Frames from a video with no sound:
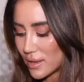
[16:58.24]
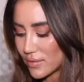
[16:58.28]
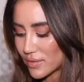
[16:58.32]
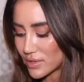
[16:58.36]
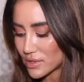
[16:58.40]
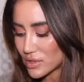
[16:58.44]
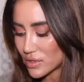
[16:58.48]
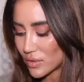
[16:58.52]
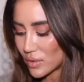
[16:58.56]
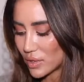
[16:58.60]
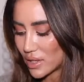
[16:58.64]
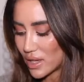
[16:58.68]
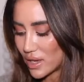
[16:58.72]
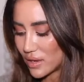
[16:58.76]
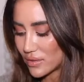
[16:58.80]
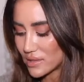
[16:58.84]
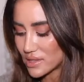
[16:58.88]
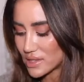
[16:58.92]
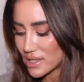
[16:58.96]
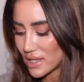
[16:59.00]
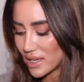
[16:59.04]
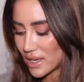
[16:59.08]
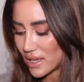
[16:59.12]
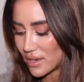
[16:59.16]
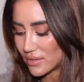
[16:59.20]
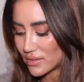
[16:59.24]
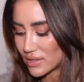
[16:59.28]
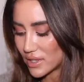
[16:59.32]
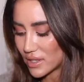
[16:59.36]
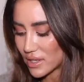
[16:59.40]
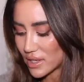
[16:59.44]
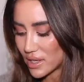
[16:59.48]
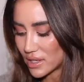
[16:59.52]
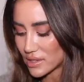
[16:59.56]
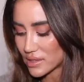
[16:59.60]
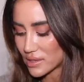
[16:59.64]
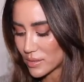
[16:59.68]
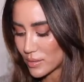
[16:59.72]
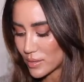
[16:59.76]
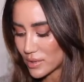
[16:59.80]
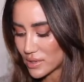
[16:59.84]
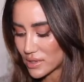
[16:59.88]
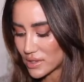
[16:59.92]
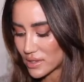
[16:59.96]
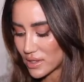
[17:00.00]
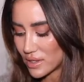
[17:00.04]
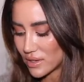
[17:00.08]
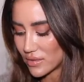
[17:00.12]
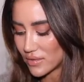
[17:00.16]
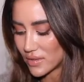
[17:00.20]
First of all, I obviously love their customer
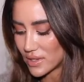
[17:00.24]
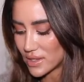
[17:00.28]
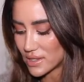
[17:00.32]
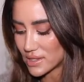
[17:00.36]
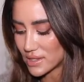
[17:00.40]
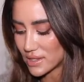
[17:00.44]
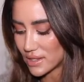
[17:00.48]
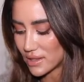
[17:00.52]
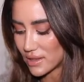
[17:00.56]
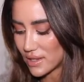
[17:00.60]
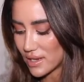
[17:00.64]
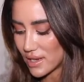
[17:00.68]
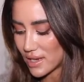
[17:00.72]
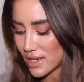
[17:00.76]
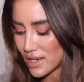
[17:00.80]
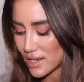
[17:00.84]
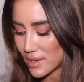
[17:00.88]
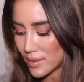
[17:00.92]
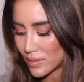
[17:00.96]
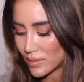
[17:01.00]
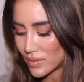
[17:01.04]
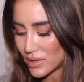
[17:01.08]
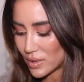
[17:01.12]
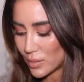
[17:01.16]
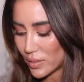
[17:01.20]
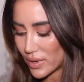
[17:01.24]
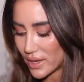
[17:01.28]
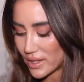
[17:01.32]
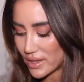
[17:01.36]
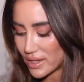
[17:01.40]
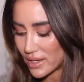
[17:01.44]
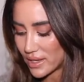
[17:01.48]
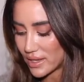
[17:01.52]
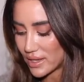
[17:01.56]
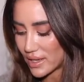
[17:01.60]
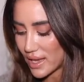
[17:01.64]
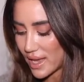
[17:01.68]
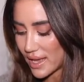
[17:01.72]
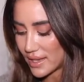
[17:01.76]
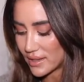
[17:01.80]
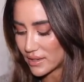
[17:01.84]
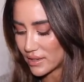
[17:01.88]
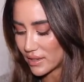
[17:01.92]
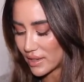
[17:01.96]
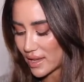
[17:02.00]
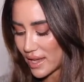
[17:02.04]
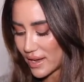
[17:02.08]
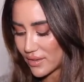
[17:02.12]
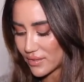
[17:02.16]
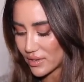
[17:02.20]
service, the team, the way they
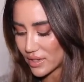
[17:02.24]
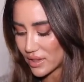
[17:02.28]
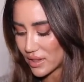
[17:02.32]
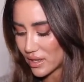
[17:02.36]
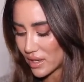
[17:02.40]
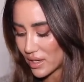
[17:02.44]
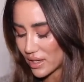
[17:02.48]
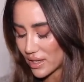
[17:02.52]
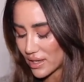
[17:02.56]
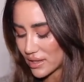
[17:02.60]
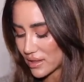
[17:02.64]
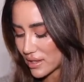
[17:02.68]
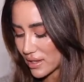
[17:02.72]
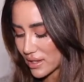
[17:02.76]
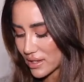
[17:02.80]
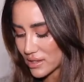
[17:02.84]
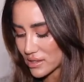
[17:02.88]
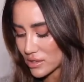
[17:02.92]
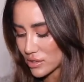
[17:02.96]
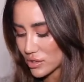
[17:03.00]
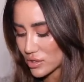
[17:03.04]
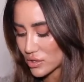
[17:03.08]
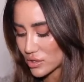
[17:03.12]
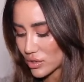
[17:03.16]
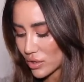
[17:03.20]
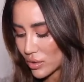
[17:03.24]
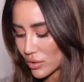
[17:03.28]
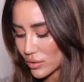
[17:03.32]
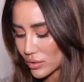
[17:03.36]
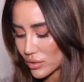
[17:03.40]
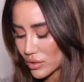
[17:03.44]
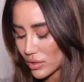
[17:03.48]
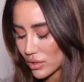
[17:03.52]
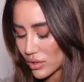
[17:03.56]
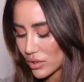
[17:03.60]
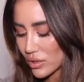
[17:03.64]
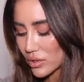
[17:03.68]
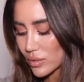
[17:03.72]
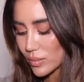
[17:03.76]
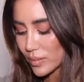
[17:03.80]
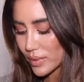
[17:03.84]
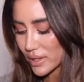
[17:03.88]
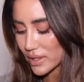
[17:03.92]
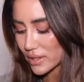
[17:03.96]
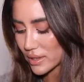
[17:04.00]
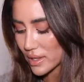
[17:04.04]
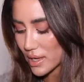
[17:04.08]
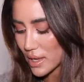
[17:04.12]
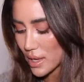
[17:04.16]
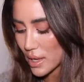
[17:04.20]
handle everything. I think it's so good.
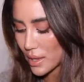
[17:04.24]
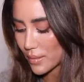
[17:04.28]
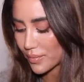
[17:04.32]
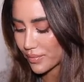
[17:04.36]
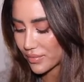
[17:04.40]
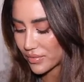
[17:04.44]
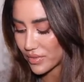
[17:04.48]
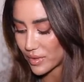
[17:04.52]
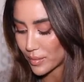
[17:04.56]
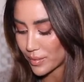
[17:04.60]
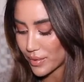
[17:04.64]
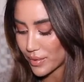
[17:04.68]
But the